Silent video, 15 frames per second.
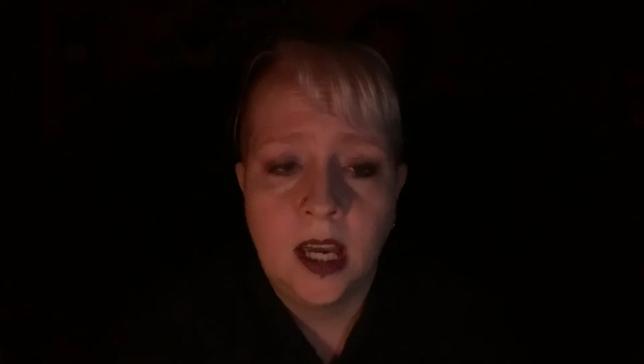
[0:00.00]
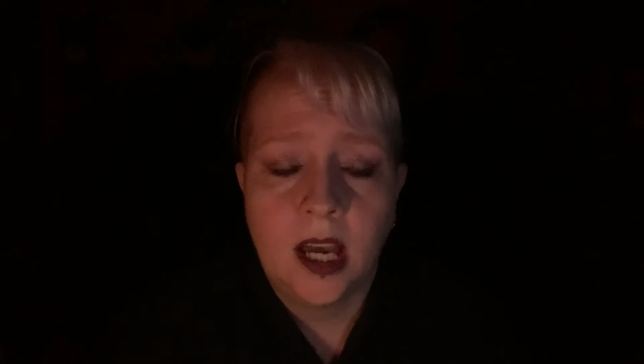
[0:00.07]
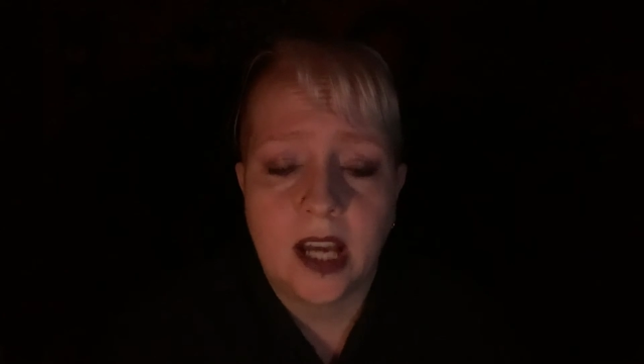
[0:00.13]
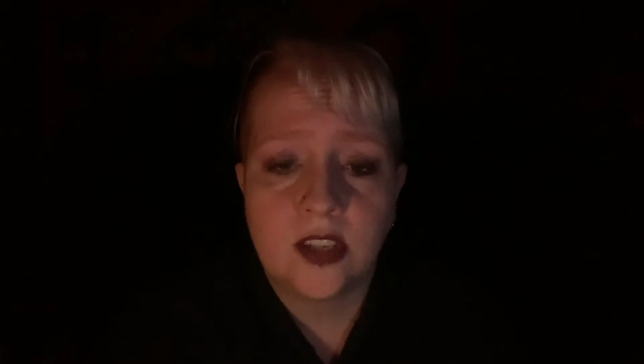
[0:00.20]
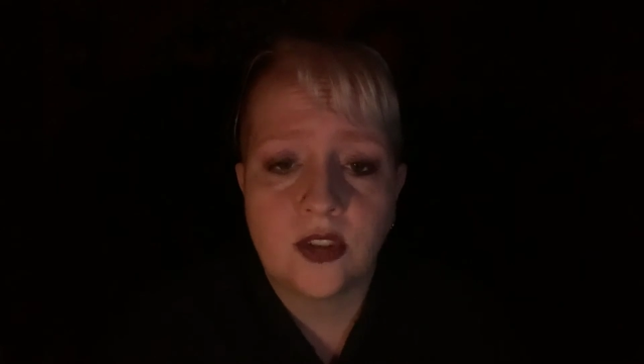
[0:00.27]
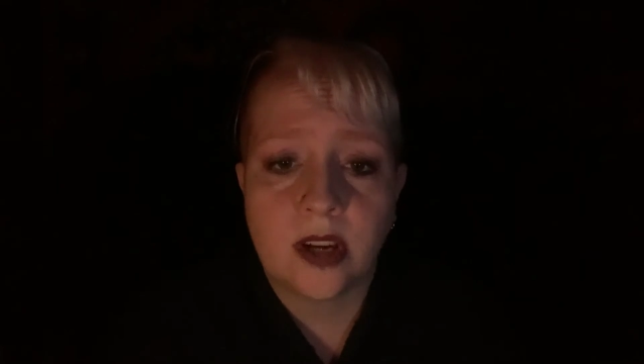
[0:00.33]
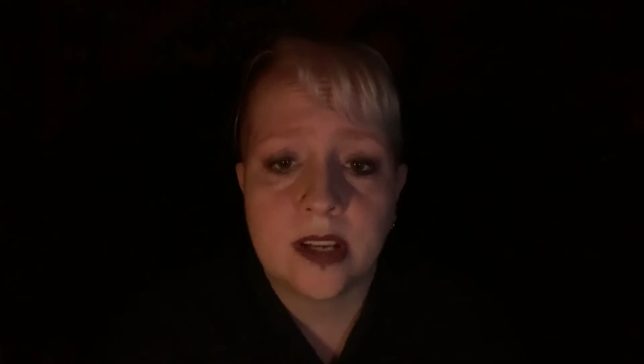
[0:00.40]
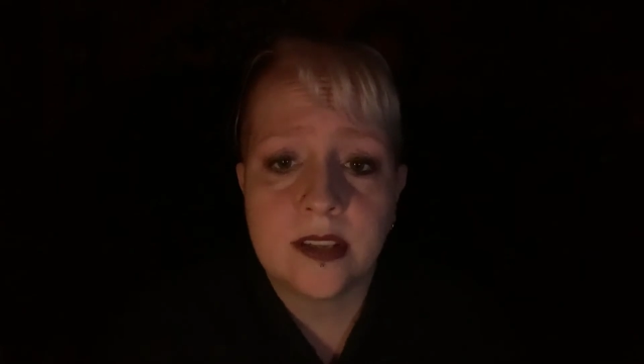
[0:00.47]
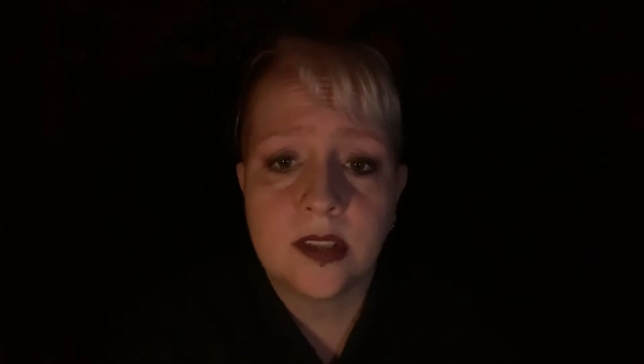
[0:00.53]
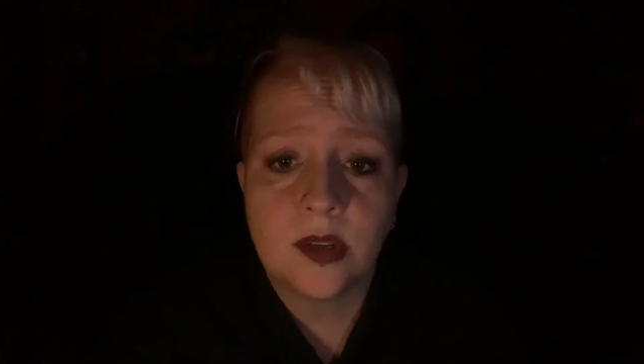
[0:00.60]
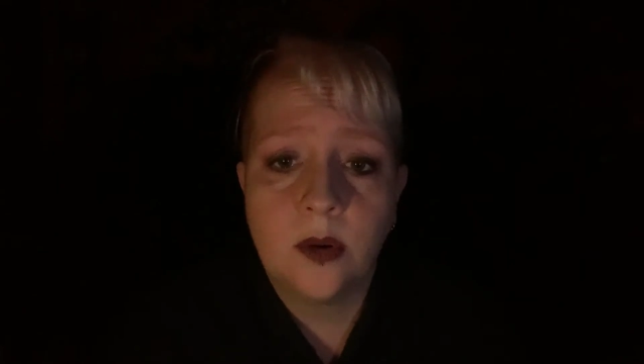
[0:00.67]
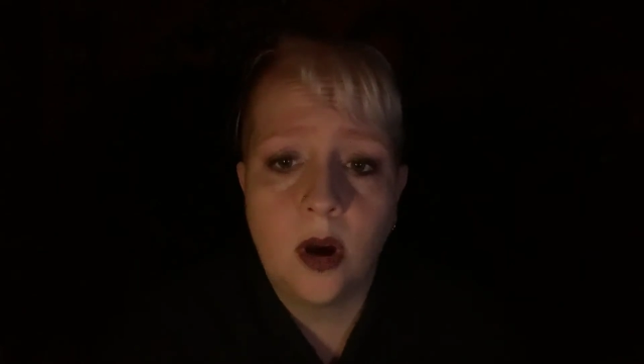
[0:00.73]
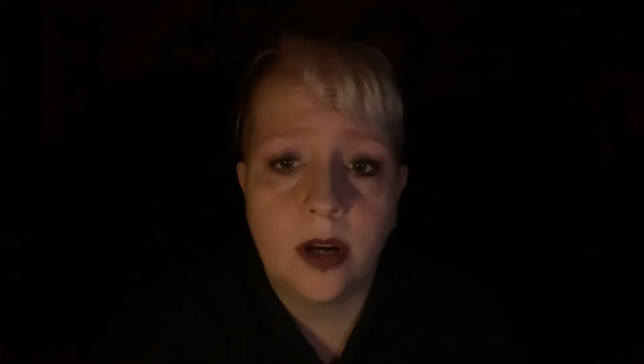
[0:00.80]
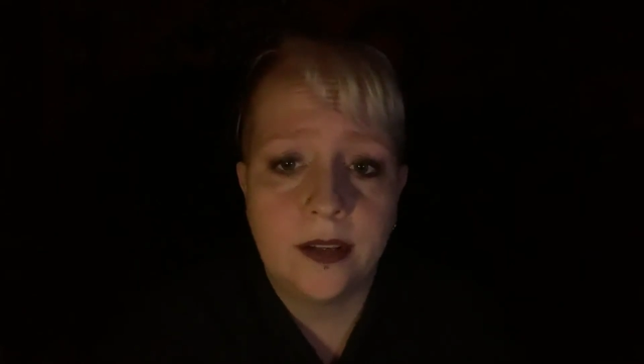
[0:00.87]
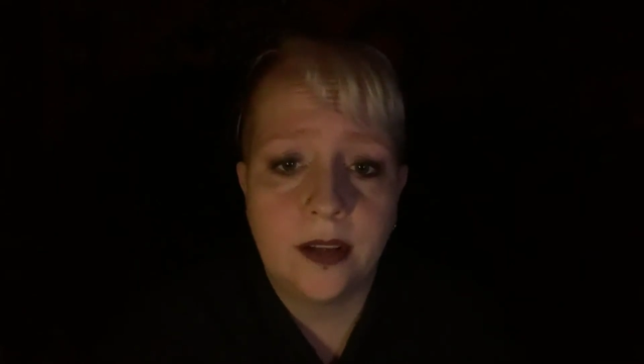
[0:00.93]
I try so
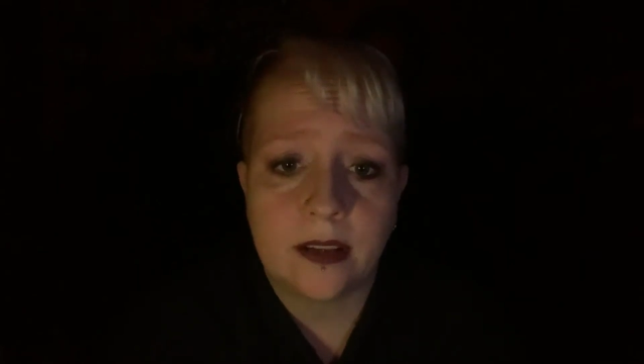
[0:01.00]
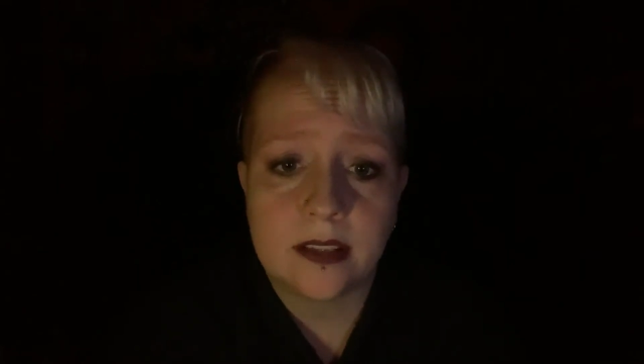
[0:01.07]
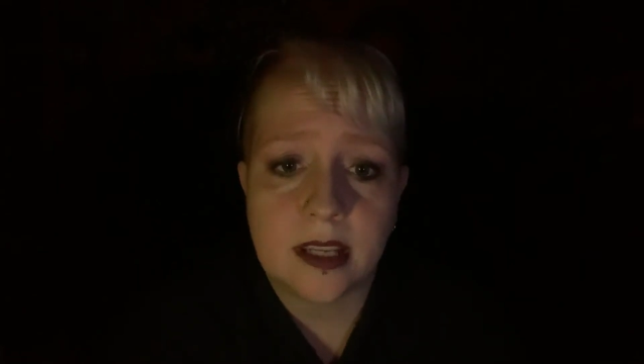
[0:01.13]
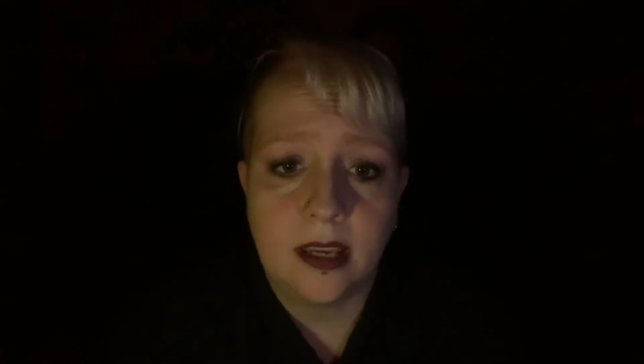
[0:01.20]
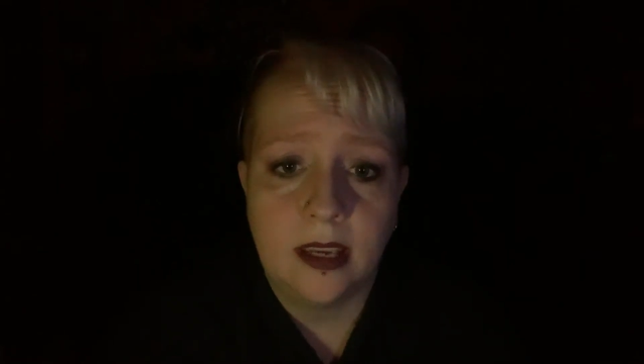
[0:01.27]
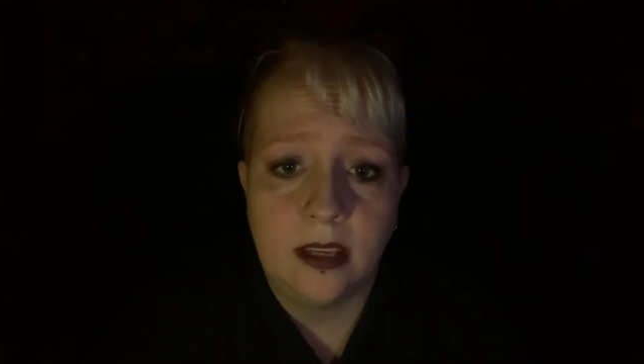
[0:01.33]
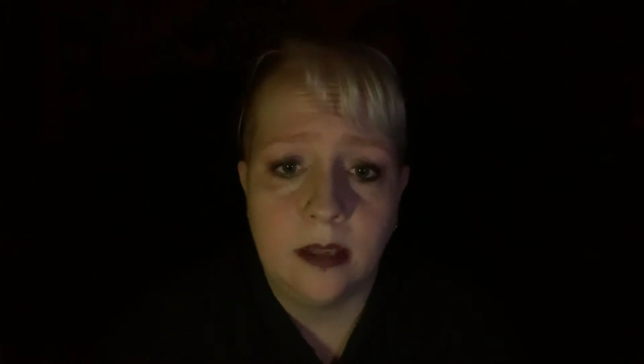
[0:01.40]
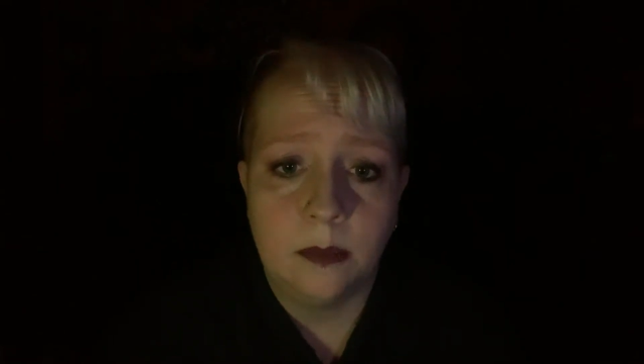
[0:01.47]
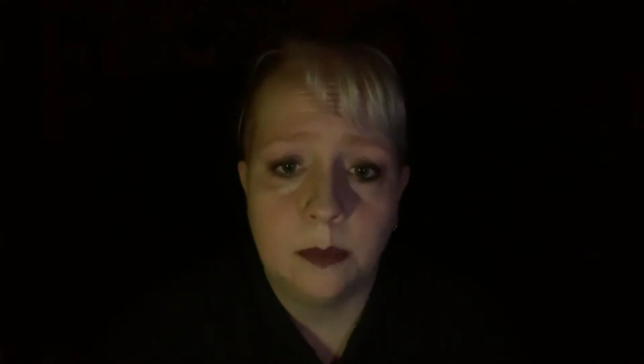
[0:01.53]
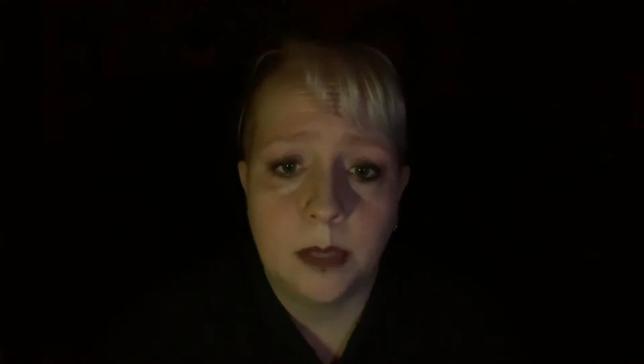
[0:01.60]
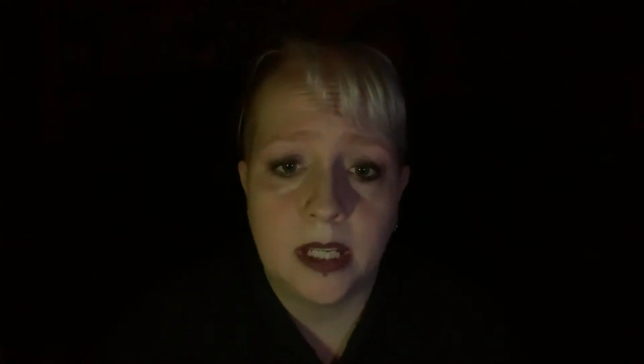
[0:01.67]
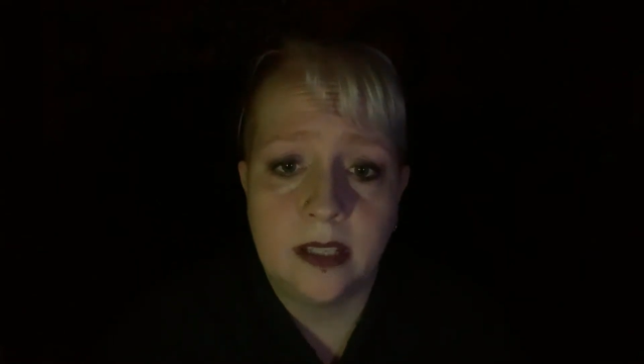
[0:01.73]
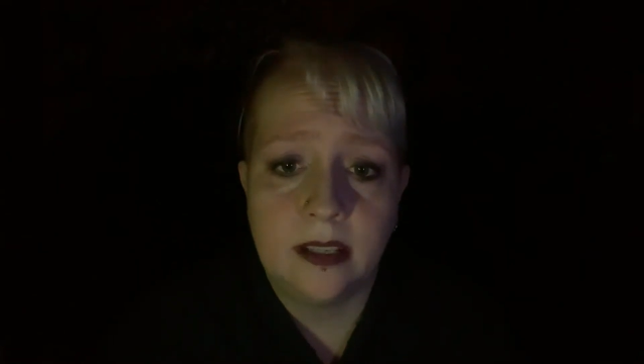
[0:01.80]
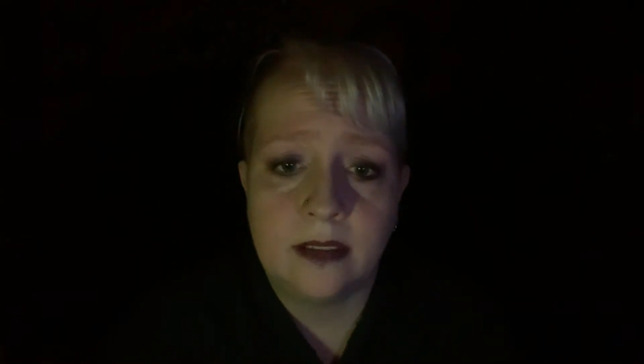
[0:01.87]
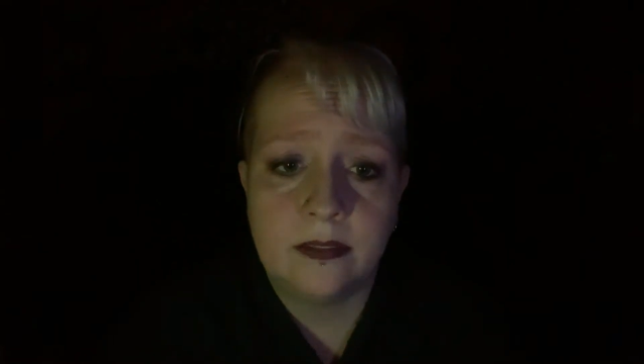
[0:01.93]
hard not to hate, but
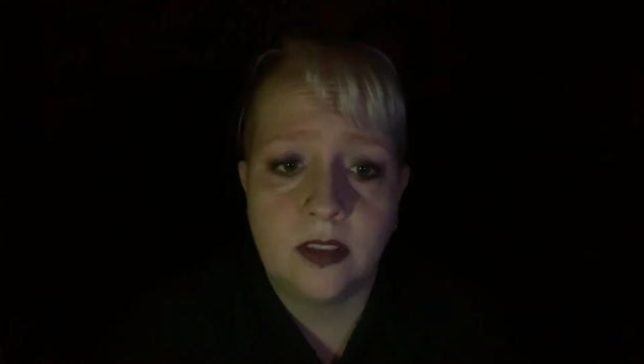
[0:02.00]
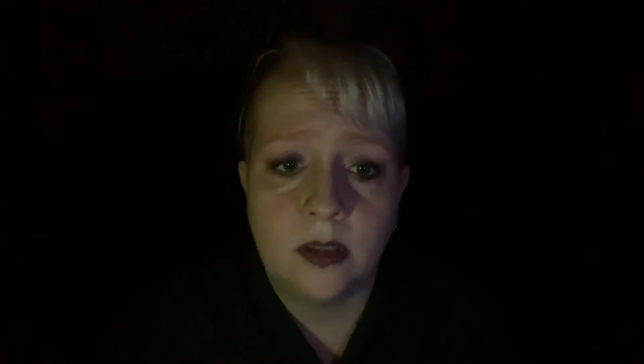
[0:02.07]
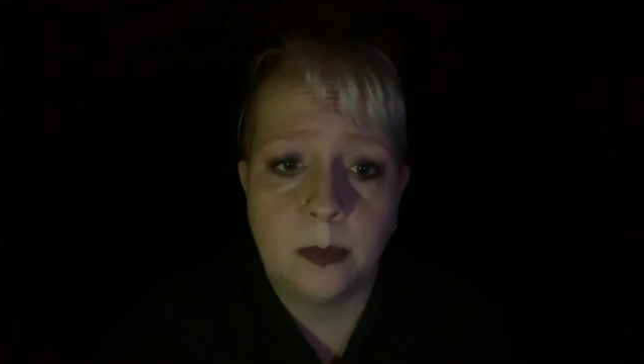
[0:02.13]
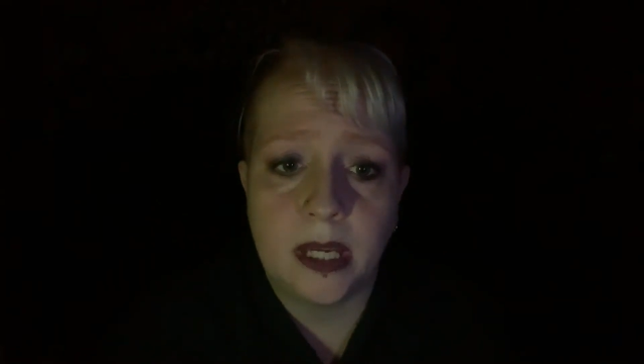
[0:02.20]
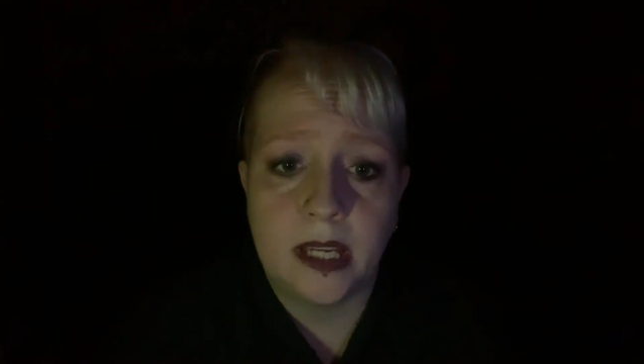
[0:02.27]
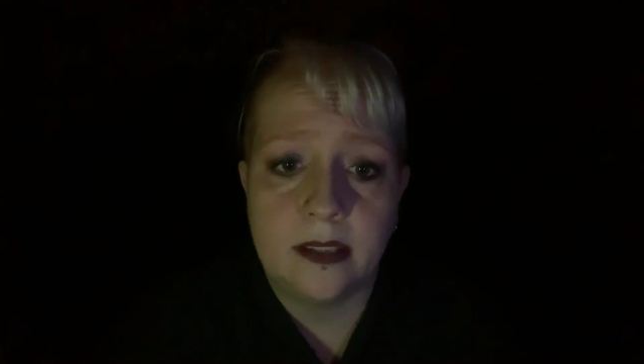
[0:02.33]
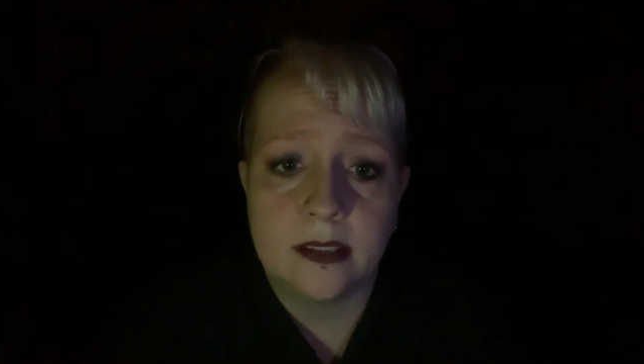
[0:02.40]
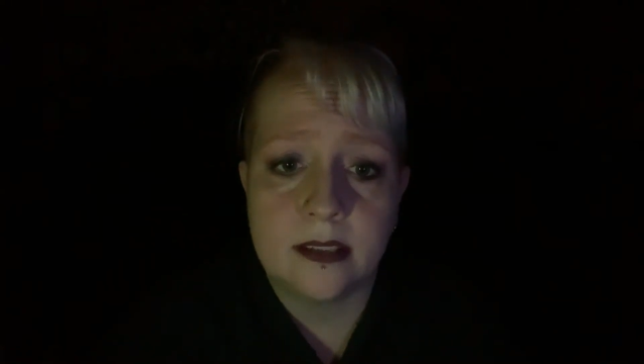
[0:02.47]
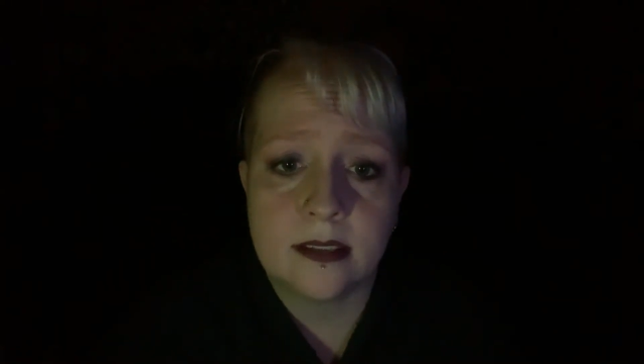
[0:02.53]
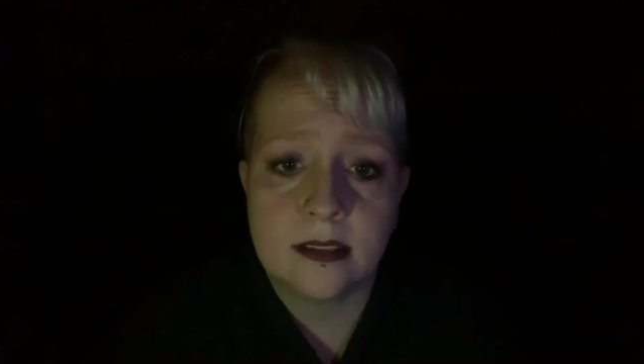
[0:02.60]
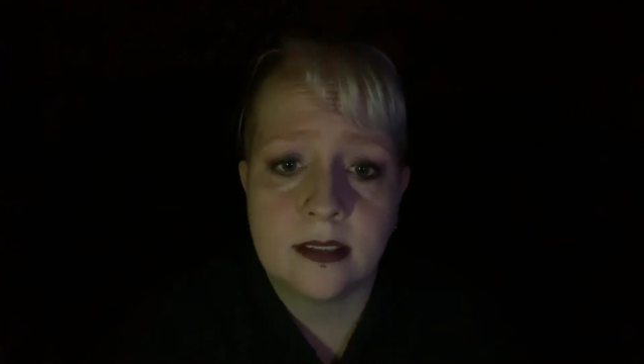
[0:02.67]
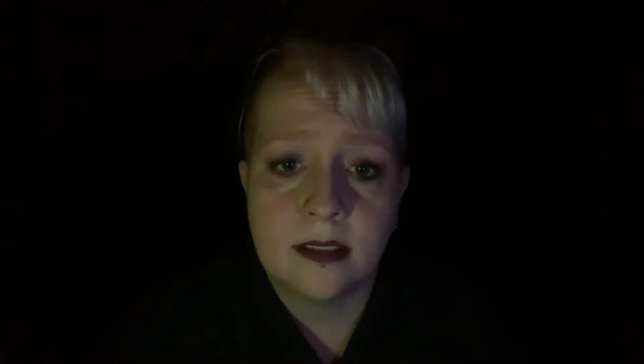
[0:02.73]
it never abates.